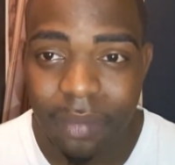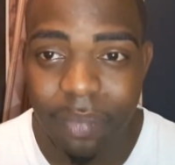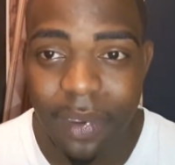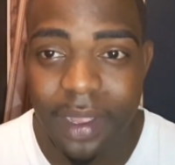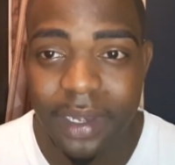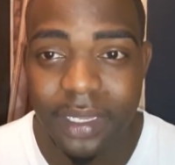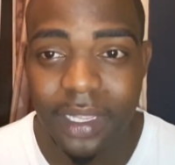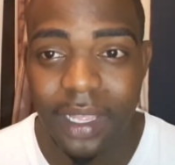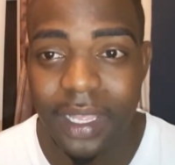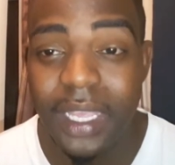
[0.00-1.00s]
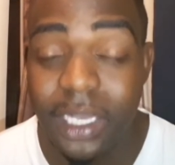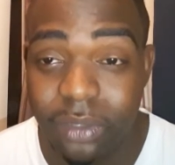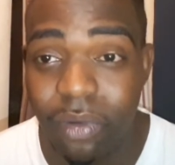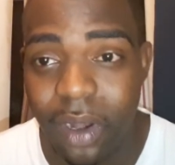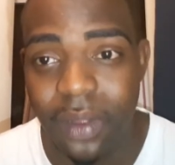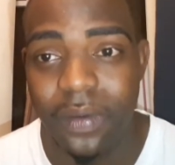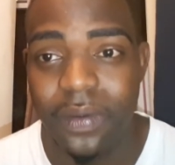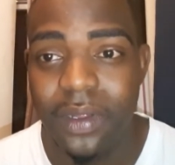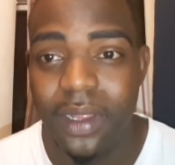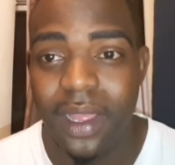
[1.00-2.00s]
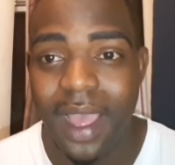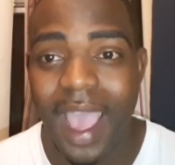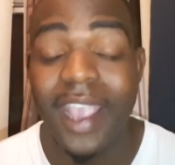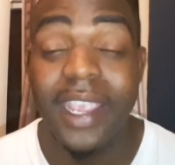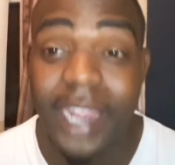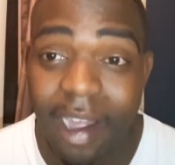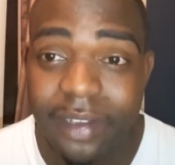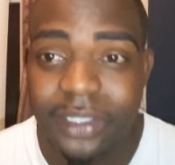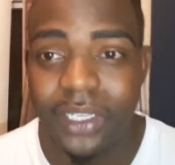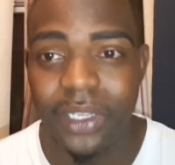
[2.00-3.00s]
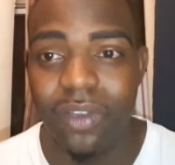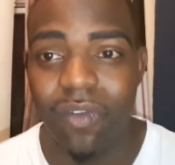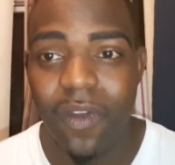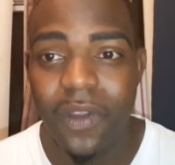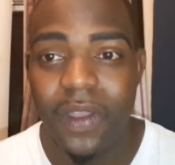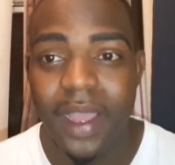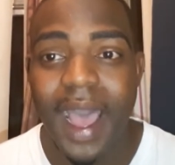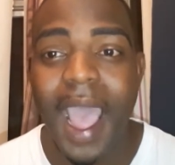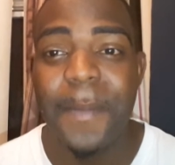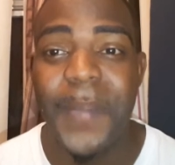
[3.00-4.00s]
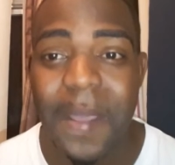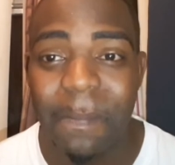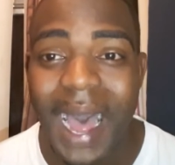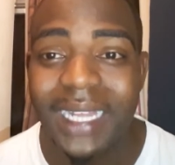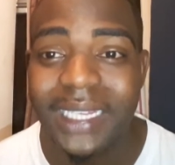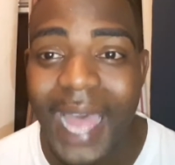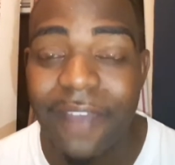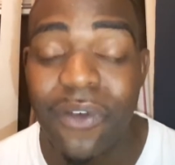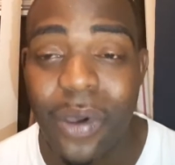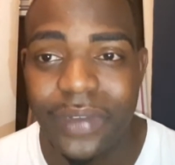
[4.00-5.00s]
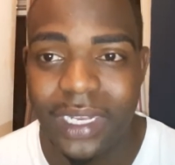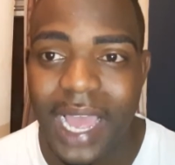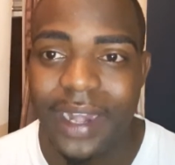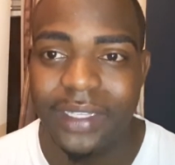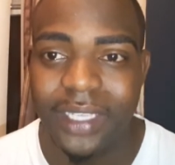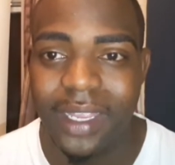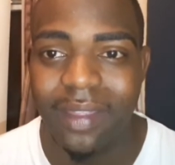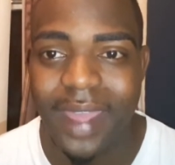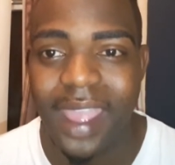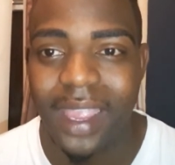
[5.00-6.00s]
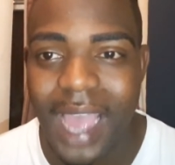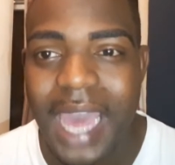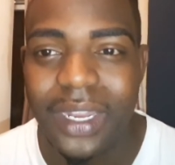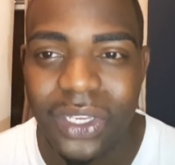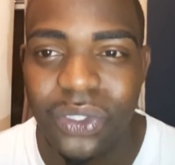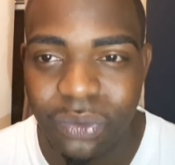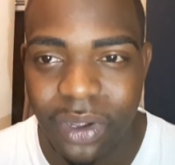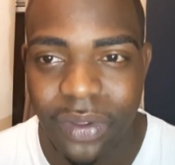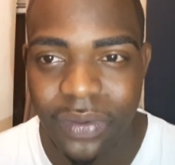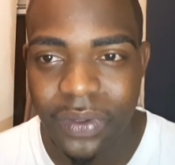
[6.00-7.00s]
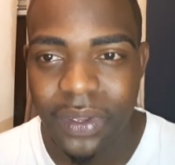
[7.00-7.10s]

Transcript: but He's real. I guarantee you, I put my life on the line to tell you that God is real.